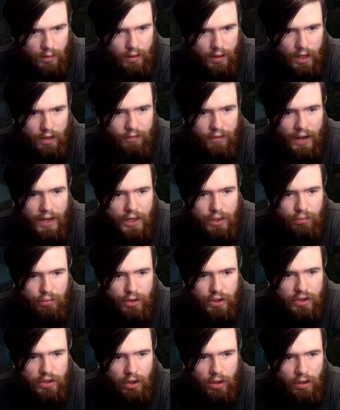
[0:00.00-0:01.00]
If I can
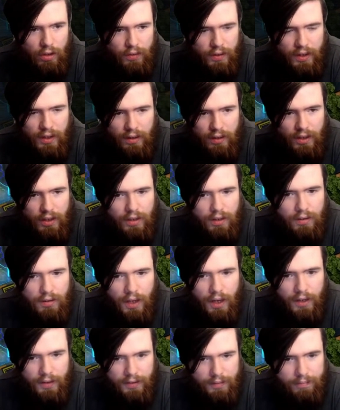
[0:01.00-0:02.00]
resolve the illegal
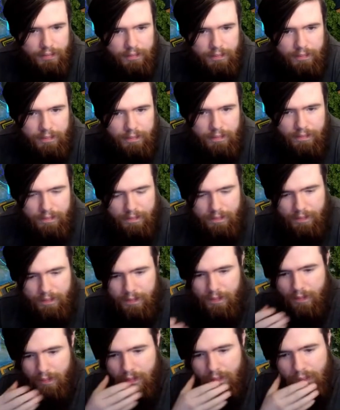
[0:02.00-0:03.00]
knight,
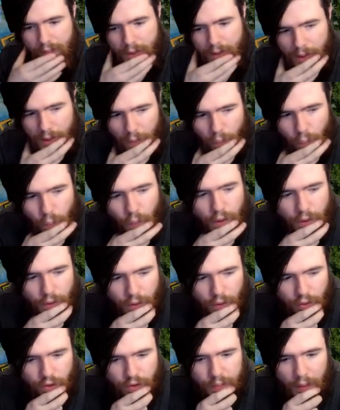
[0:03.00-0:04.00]
we're in a
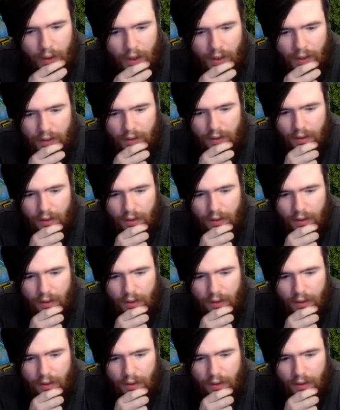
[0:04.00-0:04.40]
good spot.